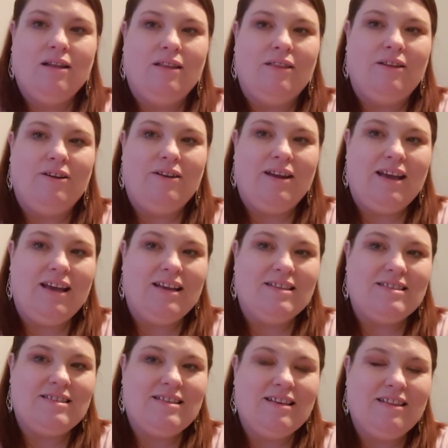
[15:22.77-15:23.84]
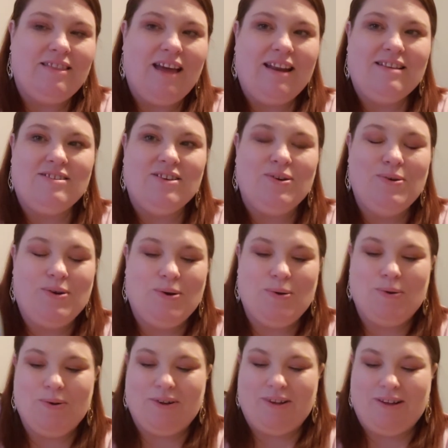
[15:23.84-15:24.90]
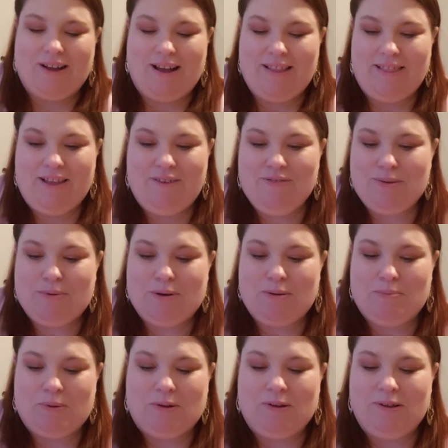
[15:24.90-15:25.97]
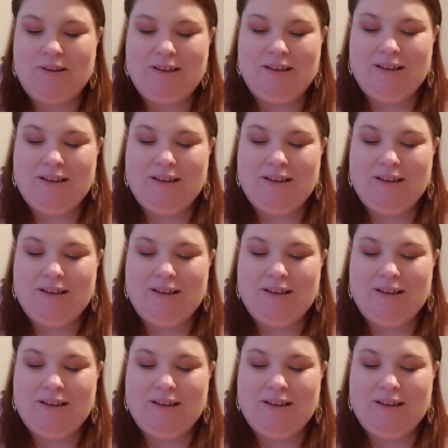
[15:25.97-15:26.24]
There it is. That is so cool. I love the purple.